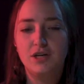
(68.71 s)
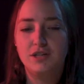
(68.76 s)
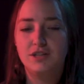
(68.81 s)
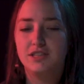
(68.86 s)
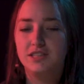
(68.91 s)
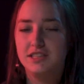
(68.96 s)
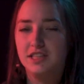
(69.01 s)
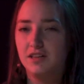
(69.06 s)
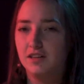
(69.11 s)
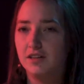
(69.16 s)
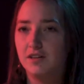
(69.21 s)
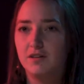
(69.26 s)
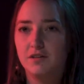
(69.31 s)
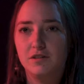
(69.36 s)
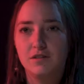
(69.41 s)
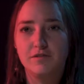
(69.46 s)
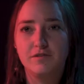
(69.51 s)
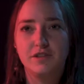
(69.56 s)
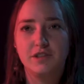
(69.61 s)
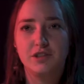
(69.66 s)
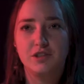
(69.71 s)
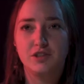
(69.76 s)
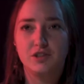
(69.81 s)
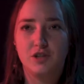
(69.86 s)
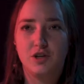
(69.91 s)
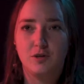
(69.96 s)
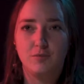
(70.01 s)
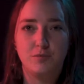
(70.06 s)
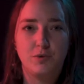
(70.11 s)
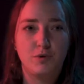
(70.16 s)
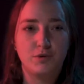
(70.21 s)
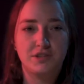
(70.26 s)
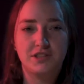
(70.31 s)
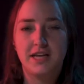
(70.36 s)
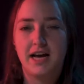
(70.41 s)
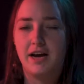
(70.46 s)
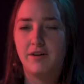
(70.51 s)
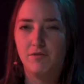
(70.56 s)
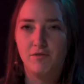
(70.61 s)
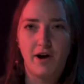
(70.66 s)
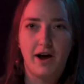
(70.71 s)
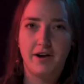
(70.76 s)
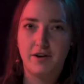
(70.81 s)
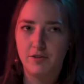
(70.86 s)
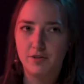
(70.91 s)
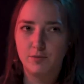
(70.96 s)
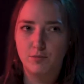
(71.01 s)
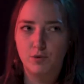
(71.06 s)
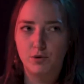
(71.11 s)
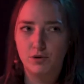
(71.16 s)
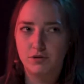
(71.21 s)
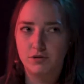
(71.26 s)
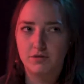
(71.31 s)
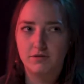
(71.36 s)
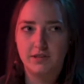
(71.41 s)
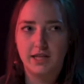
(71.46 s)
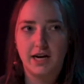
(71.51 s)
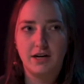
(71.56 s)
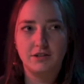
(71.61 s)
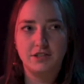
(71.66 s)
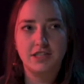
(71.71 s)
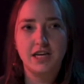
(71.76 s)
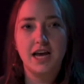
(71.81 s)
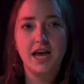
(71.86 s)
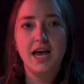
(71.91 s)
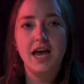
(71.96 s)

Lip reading: which is a little village called Posai, right on the border of Laos.